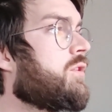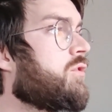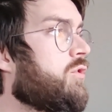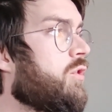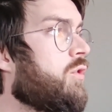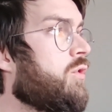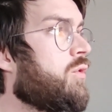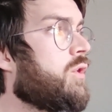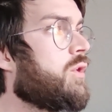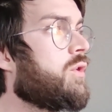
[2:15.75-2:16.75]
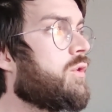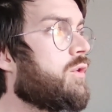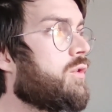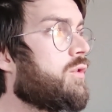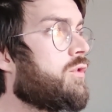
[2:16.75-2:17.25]
So
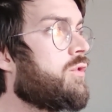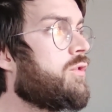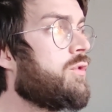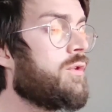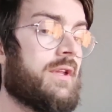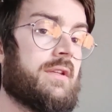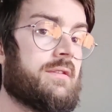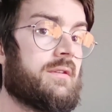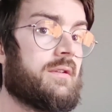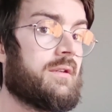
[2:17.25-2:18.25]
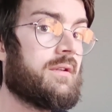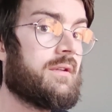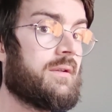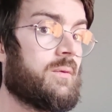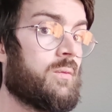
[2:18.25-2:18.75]
to do this,
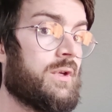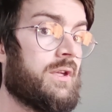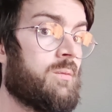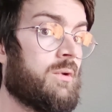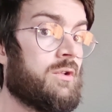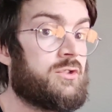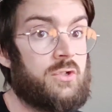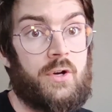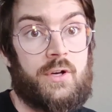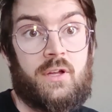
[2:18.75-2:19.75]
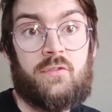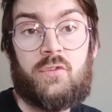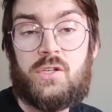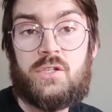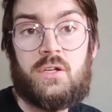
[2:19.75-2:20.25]
we will start a
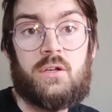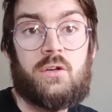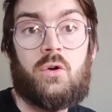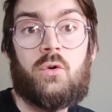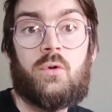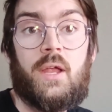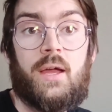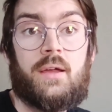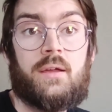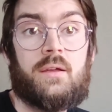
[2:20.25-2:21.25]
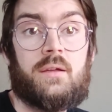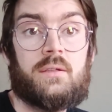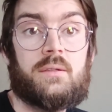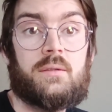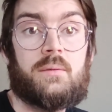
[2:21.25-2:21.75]
fresh Golang
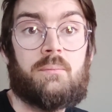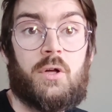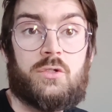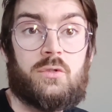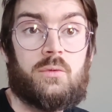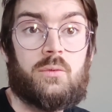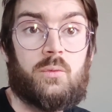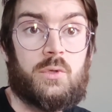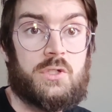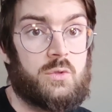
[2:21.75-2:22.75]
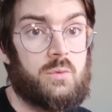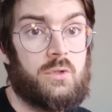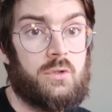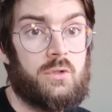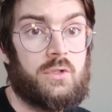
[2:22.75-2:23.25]
module, which
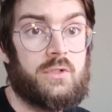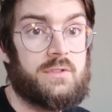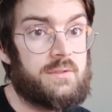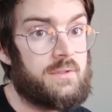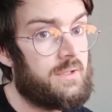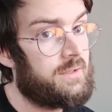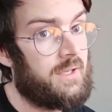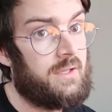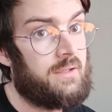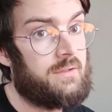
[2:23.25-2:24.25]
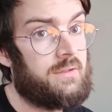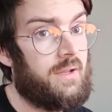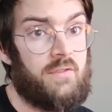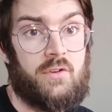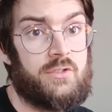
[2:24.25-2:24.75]
will contain
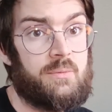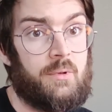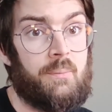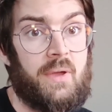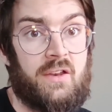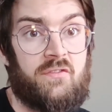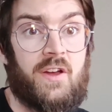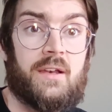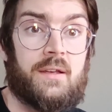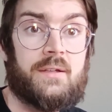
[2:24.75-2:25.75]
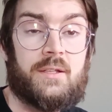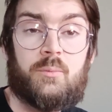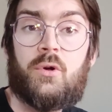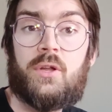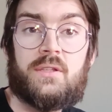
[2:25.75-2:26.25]
a very simple main file
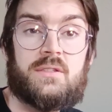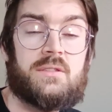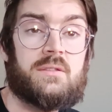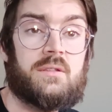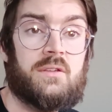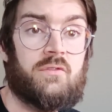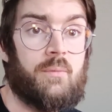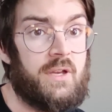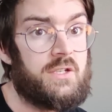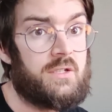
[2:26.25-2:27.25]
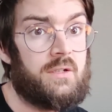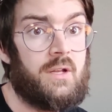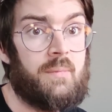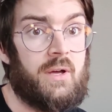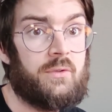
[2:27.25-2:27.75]
that prints
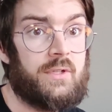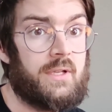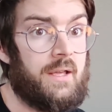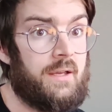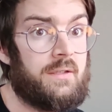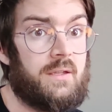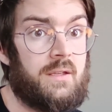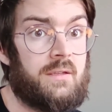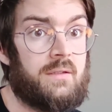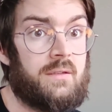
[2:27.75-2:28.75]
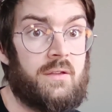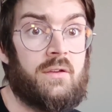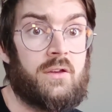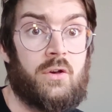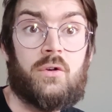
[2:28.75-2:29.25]
information about the client and
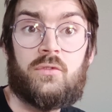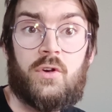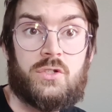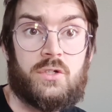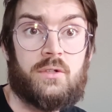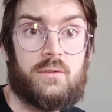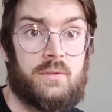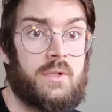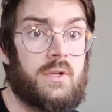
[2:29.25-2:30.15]
the current version,